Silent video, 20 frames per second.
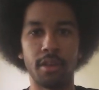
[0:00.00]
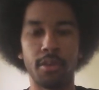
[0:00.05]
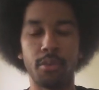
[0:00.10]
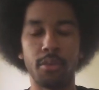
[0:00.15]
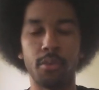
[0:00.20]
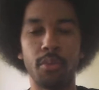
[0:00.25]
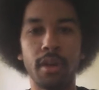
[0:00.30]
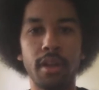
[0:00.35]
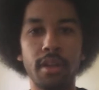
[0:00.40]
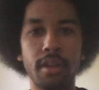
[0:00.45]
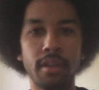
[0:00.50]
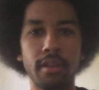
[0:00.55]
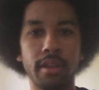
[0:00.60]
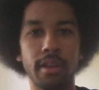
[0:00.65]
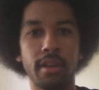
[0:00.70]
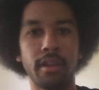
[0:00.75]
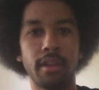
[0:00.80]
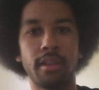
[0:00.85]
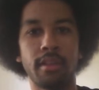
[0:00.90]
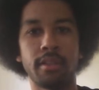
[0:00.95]
Well,
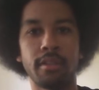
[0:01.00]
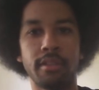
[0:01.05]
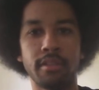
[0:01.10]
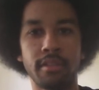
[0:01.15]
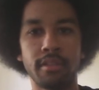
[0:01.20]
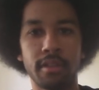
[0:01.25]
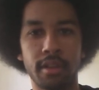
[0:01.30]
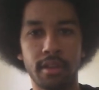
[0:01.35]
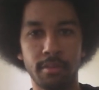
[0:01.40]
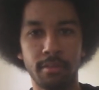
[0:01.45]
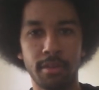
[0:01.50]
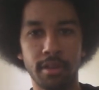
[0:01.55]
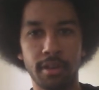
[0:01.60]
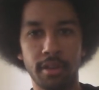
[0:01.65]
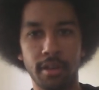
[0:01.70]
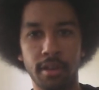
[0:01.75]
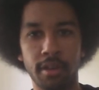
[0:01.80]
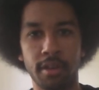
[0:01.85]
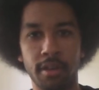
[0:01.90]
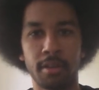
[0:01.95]
ladies and gentlemen,
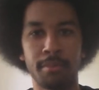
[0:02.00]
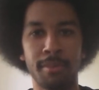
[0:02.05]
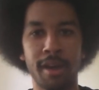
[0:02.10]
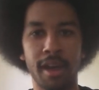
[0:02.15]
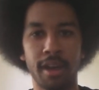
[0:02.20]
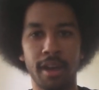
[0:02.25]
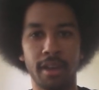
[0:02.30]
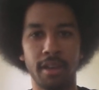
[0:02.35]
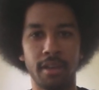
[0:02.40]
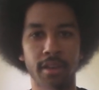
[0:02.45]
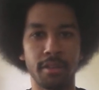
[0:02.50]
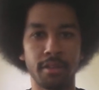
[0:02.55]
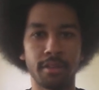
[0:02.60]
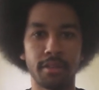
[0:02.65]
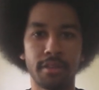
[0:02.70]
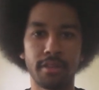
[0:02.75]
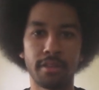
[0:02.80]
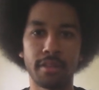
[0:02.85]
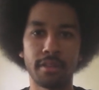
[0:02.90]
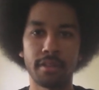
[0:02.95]
and everybody
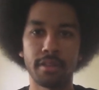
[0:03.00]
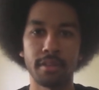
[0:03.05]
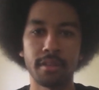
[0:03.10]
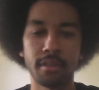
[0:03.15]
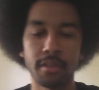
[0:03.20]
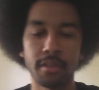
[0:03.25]
else,